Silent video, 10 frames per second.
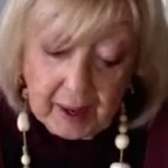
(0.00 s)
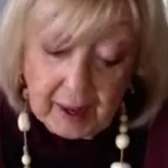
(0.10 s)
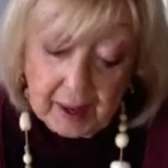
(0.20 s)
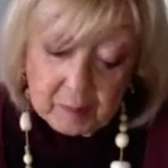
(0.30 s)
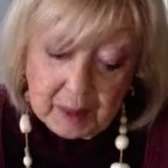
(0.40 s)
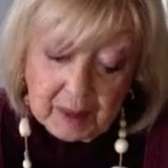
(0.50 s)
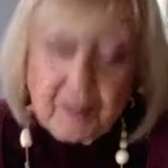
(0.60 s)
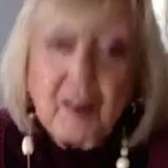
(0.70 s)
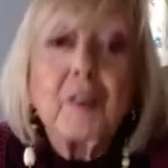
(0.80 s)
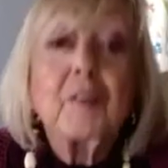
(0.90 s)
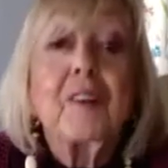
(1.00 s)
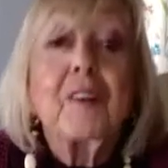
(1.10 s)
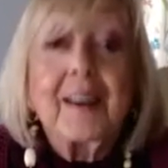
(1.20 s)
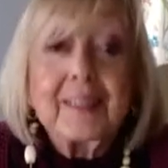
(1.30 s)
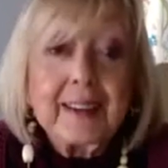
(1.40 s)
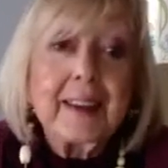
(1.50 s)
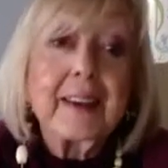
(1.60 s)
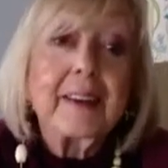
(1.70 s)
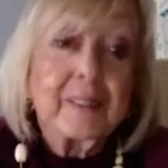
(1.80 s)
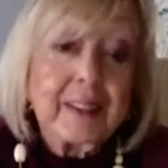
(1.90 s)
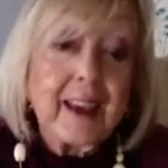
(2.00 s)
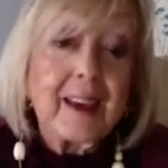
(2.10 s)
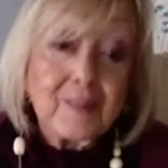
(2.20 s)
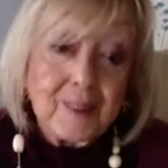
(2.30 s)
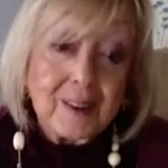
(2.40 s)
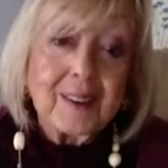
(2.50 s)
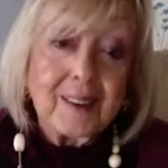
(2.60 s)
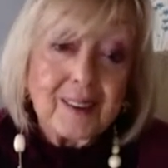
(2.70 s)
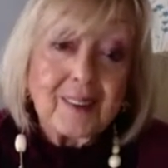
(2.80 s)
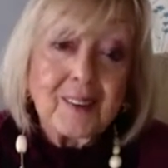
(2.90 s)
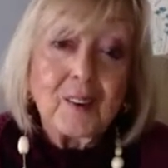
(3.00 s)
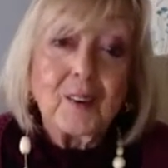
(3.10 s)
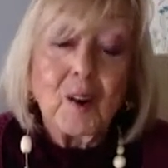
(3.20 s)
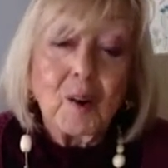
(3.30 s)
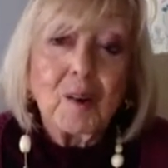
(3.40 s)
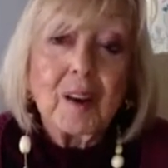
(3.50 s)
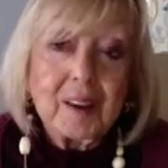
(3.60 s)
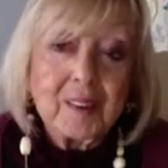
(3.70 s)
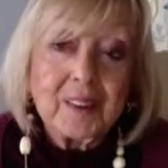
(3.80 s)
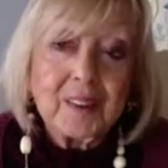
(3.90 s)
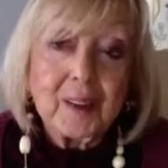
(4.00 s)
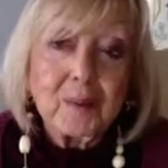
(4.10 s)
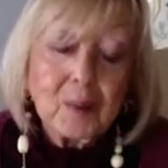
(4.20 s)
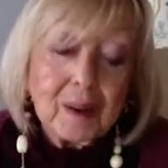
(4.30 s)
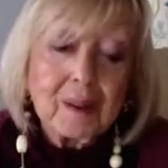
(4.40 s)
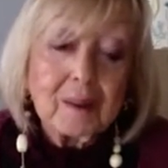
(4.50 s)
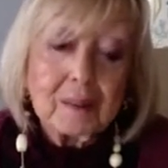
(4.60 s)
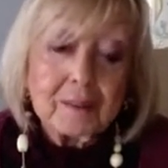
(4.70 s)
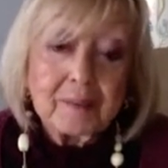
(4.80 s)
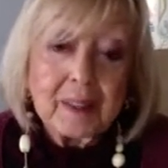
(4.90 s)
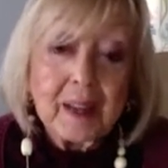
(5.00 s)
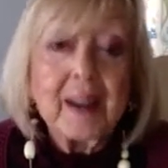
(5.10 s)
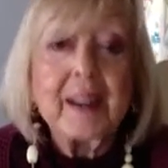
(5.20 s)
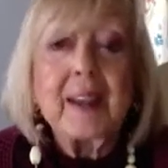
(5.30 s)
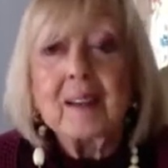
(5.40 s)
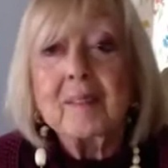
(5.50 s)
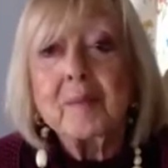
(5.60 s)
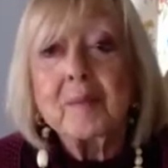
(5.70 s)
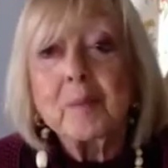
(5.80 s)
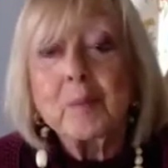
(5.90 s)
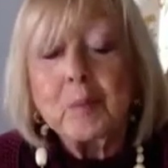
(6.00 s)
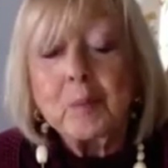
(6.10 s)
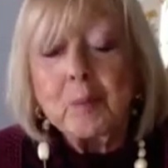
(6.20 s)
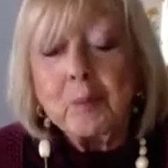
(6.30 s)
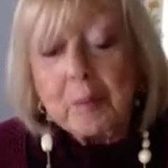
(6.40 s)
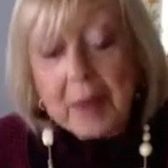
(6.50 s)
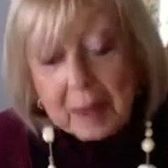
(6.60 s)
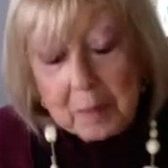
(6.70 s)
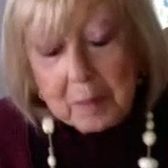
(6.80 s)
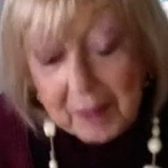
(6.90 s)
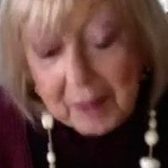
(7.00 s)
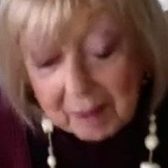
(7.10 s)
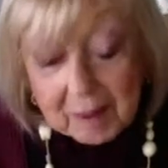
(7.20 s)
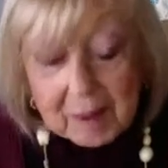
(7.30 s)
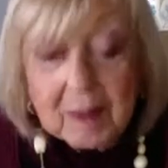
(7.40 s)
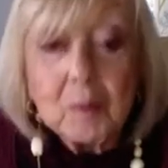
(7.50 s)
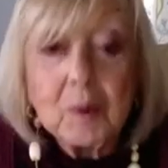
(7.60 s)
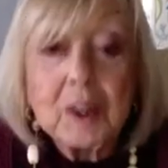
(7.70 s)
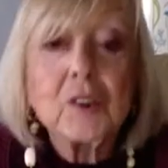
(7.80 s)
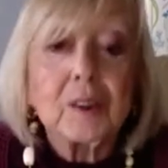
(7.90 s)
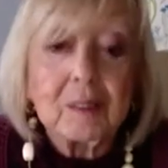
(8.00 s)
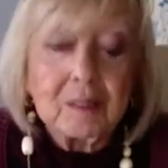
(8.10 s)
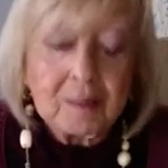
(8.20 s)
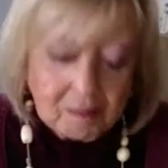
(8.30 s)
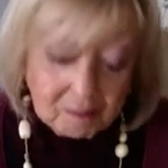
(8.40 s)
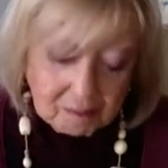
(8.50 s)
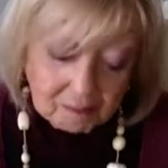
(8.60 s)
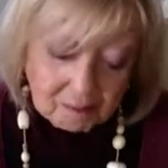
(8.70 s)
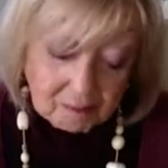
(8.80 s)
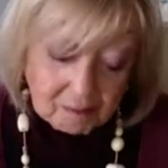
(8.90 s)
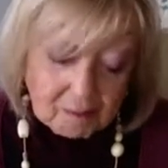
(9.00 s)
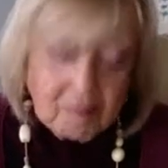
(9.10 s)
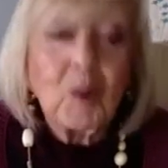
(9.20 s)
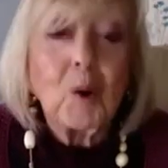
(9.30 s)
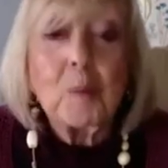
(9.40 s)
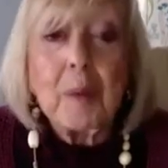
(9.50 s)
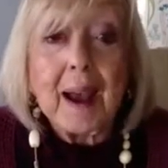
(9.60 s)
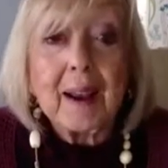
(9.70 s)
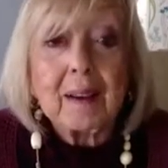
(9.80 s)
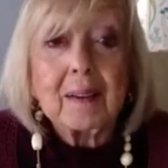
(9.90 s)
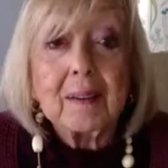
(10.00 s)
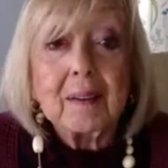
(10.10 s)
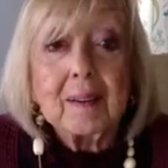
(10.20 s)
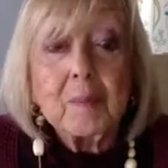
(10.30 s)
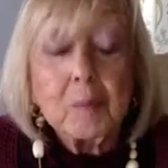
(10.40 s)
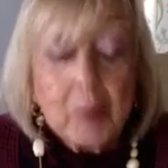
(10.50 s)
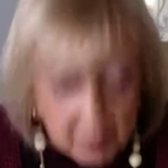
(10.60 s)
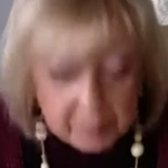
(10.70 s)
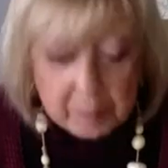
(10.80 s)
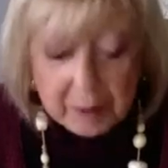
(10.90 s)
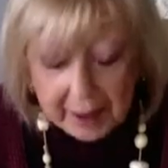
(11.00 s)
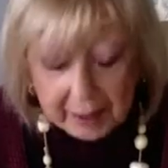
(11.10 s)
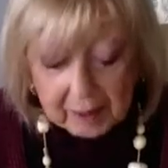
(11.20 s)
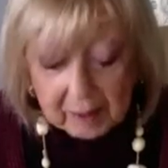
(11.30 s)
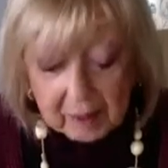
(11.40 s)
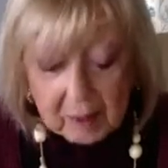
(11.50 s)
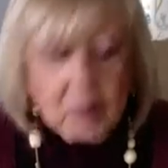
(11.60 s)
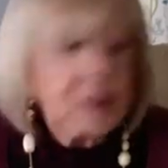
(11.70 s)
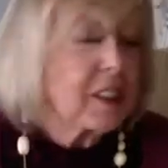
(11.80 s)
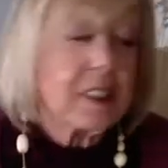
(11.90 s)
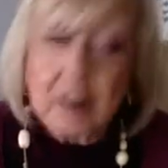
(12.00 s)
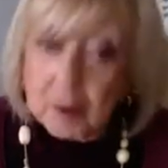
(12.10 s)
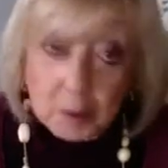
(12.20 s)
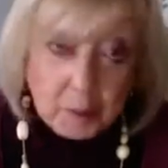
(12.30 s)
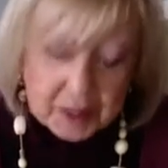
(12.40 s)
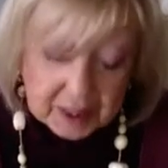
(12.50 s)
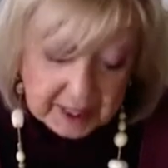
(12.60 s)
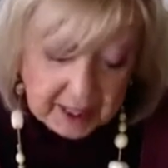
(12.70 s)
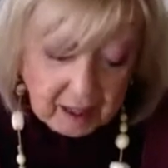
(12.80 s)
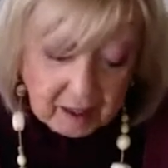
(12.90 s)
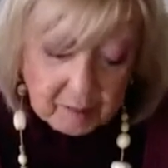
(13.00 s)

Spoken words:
And my father finally gave in, you know. He said, well, honey, maybe we should go back. We went back. It was a terrible mistake.